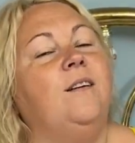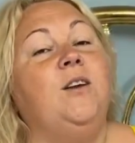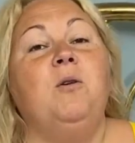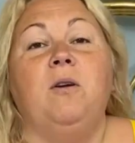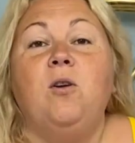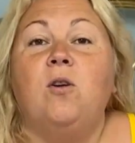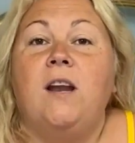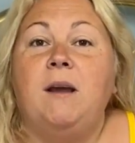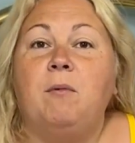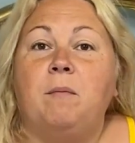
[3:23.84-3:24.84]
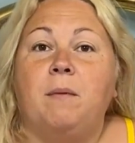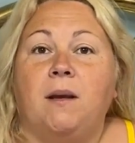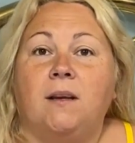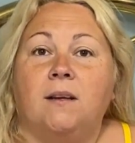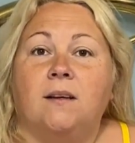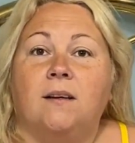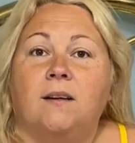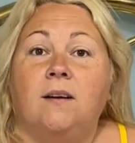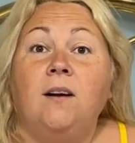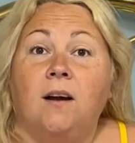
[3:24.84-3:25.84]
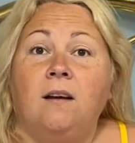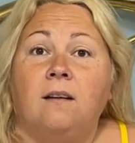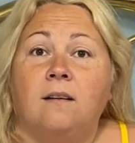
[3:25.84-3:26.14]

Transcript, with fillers: You want your name on me? Okay.